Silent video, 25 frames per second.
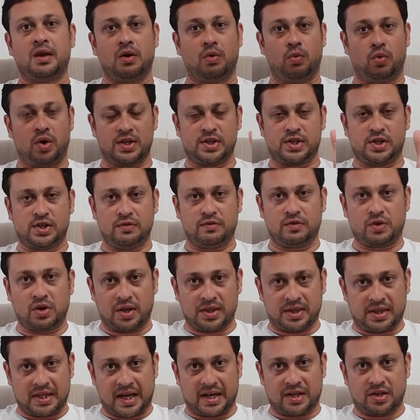Once you've
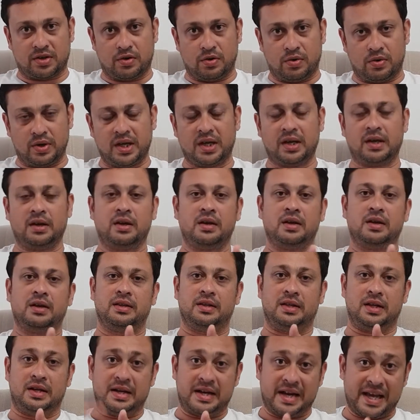got that going,
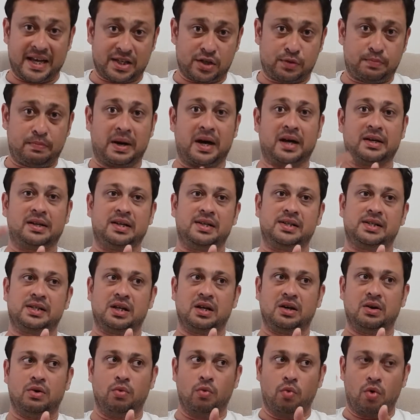the next part is
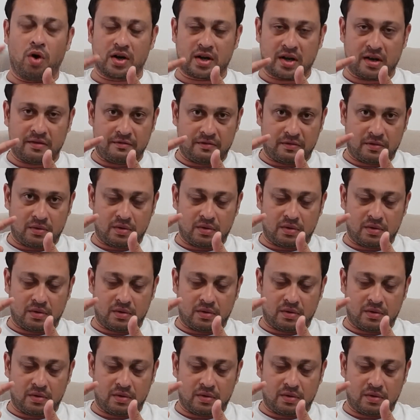what have